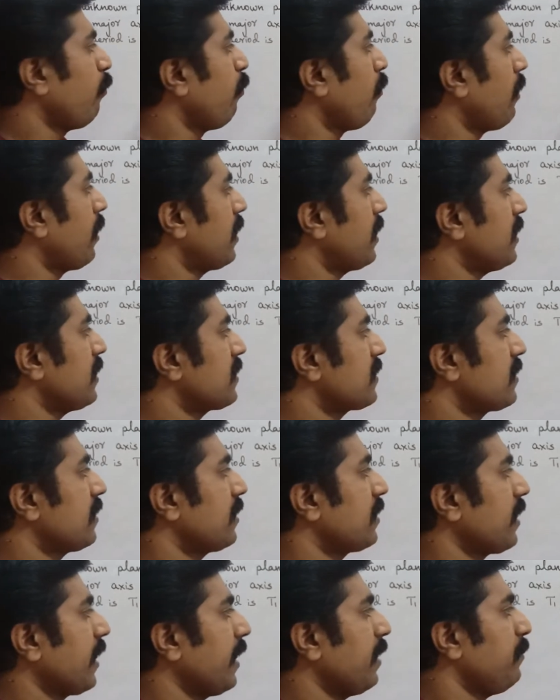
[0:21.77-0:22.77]
what is
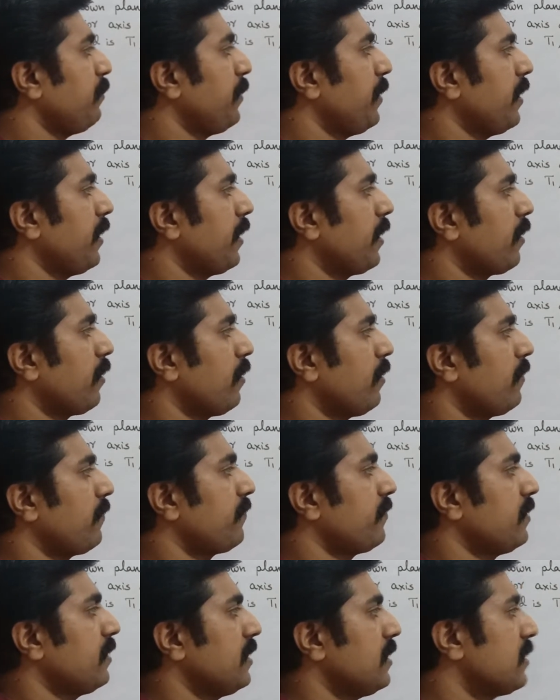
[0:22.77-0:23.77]
the time period of
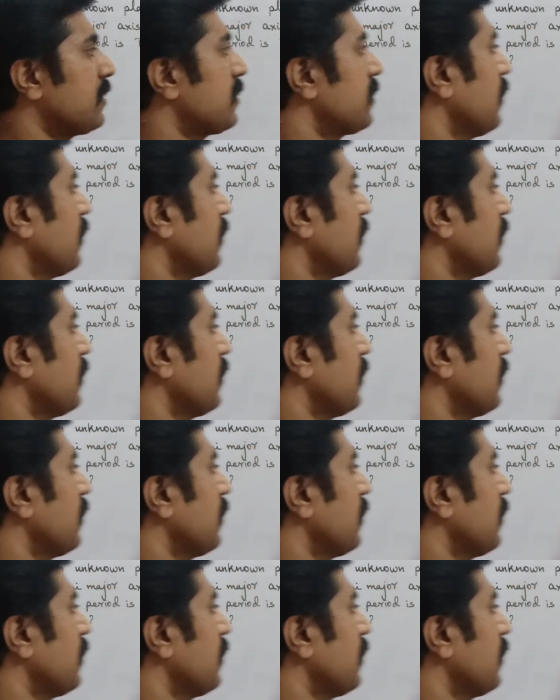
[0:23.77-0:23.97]
this